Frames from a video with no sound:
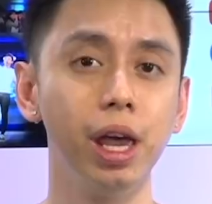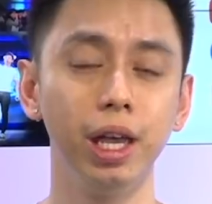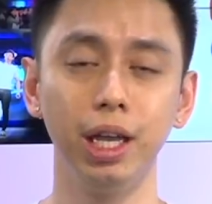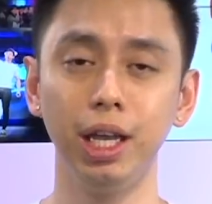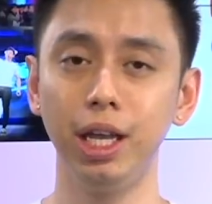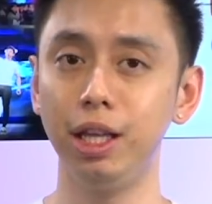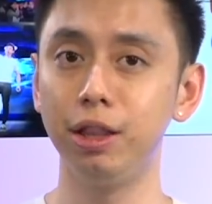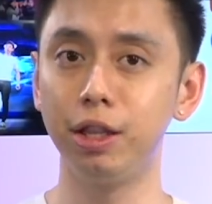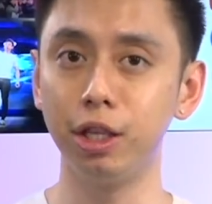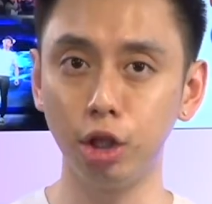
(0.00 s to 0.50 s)

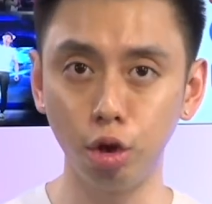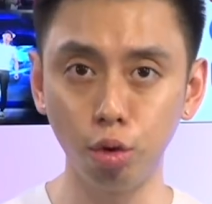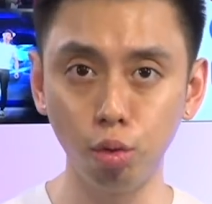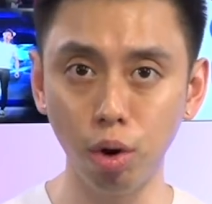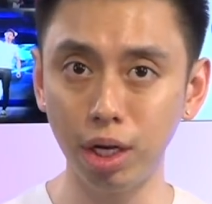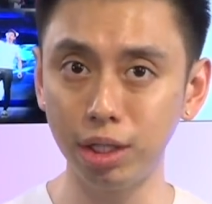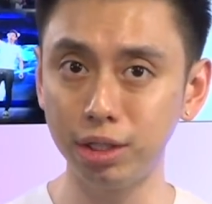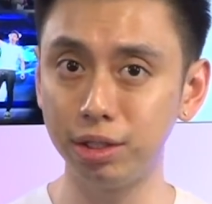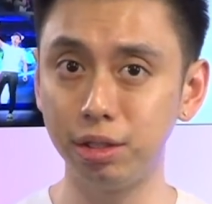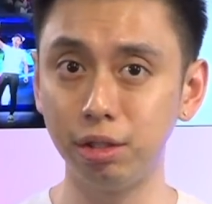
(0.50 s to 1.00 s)
In the
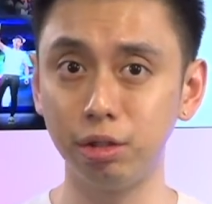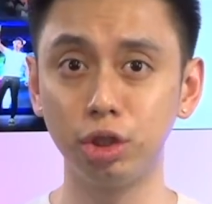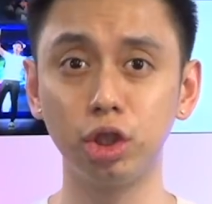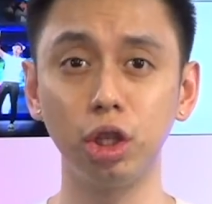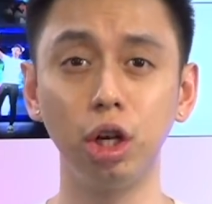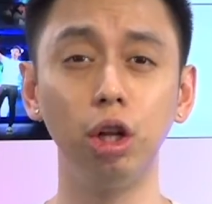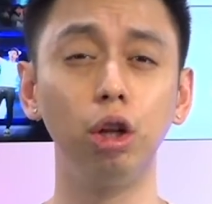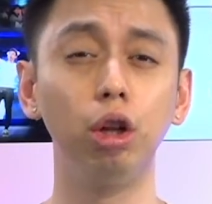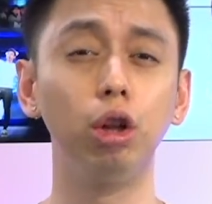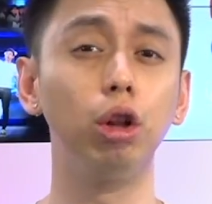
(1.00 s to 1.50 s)
US, there's
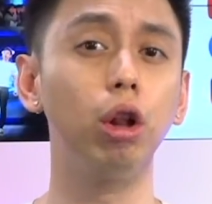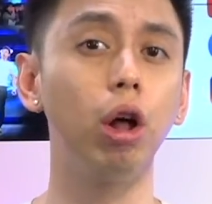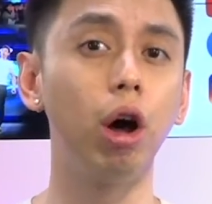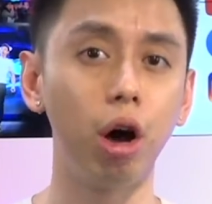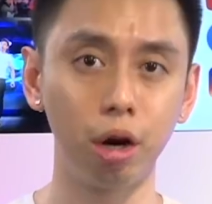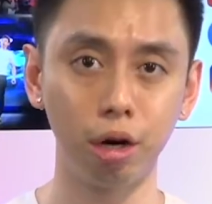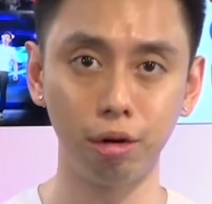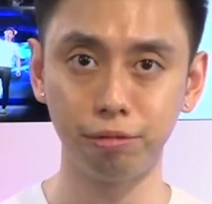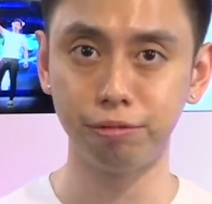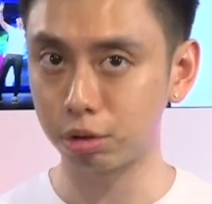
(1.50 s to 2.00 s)
a
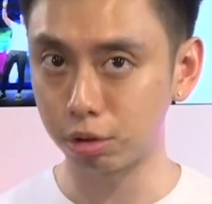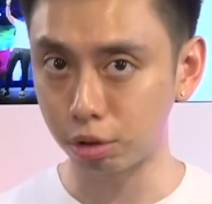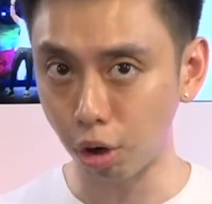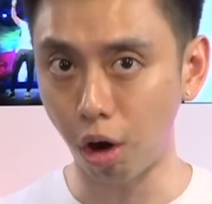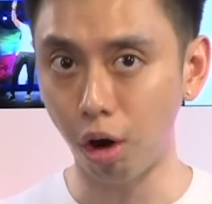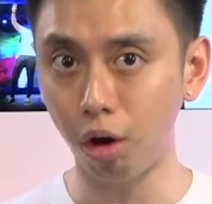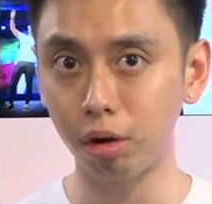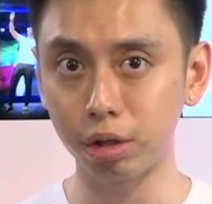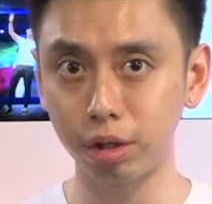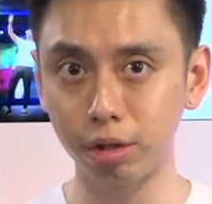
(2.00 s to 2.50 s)
lot of
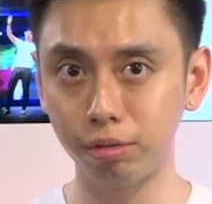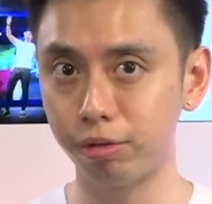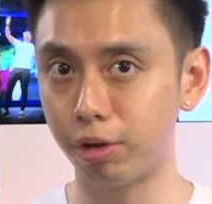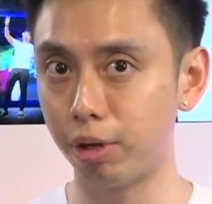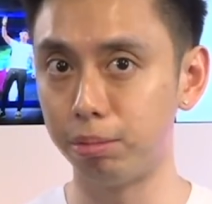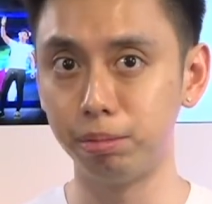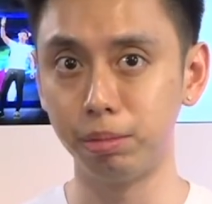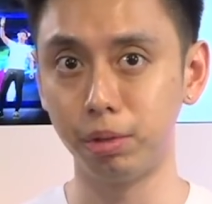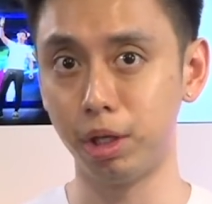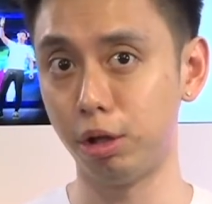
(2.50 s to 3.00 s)
talk
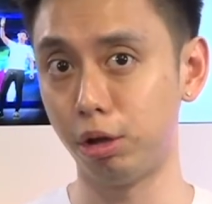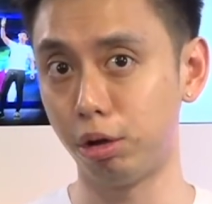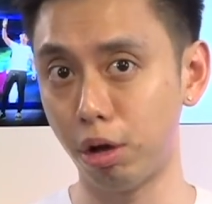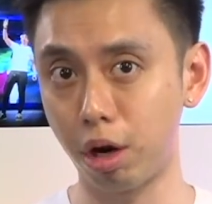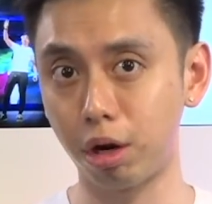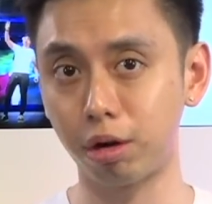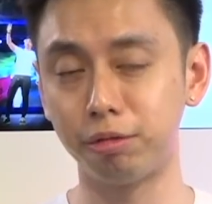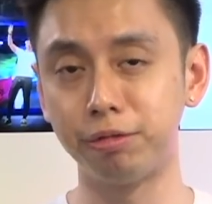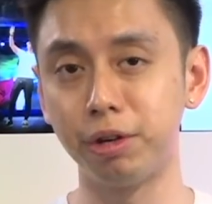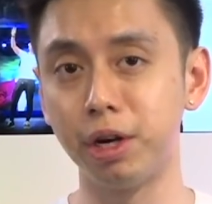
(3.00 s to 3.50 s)
from a
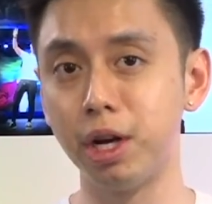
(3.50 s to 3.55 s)
lot of